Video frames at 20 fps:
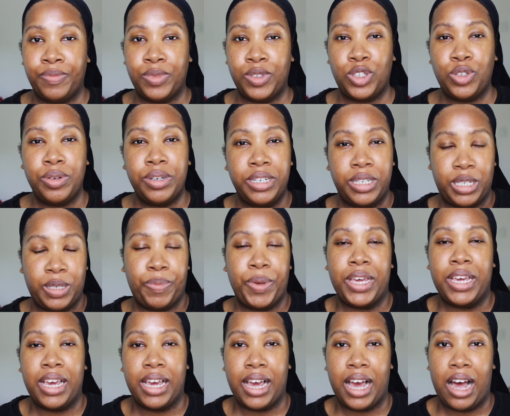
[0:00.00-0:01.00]
sort of
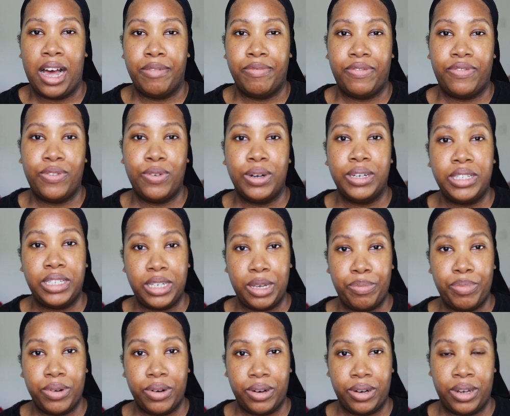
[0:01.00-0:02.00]
speaking up for
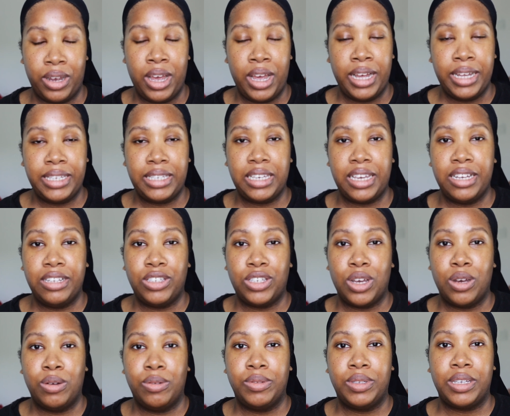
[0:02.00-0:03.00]
deeper skin
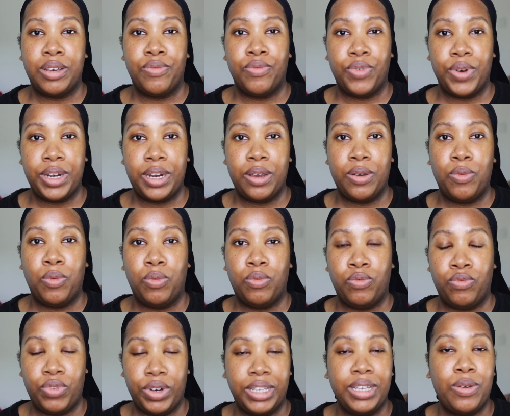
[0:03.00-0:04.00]
tones and
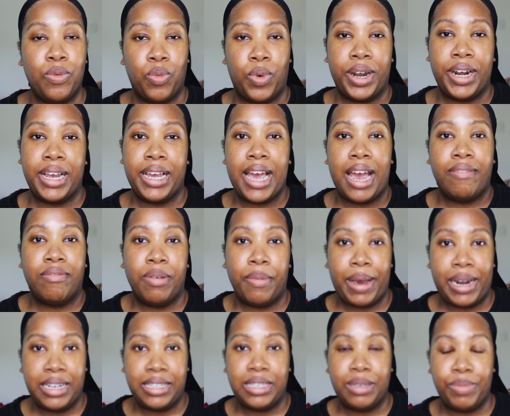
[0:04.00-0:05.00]
really wanting
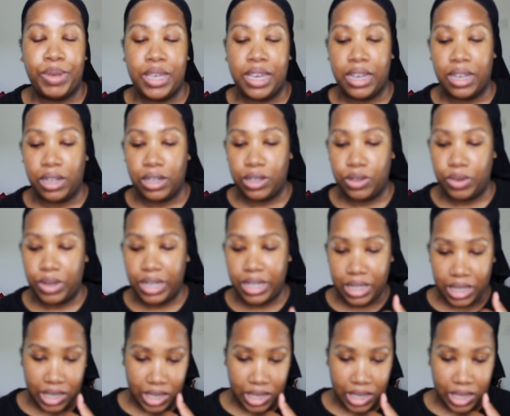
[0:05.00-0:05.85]
everybody to be included.